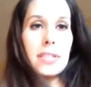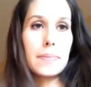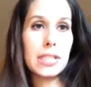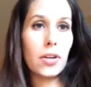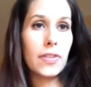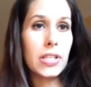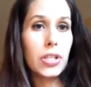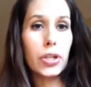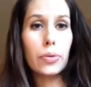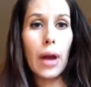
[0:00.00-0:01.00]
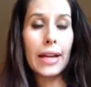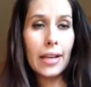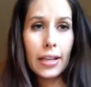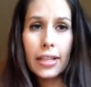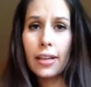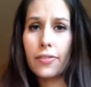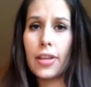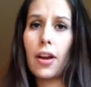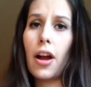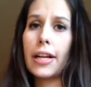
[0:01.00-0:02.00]
them a surface to write on if
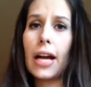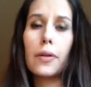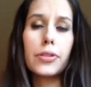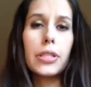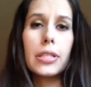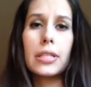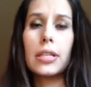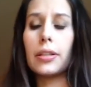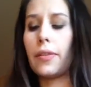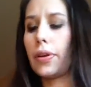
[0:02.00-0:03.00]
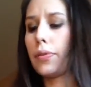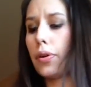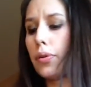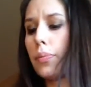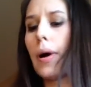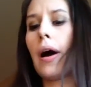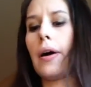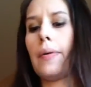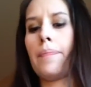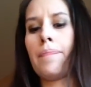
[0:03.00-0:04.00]
they're on couches in a living room.
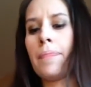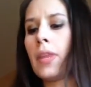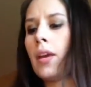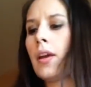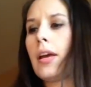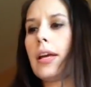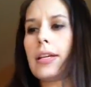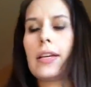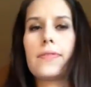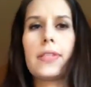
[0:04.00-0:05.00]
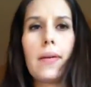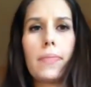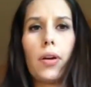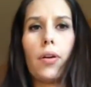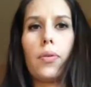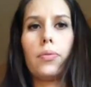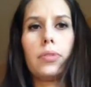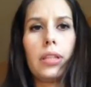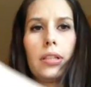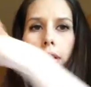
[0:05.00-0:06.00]
It gives them their own
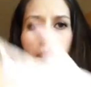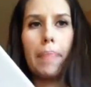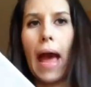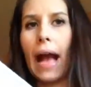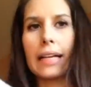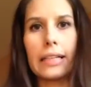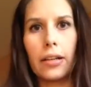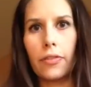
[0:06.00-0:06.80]
little packet of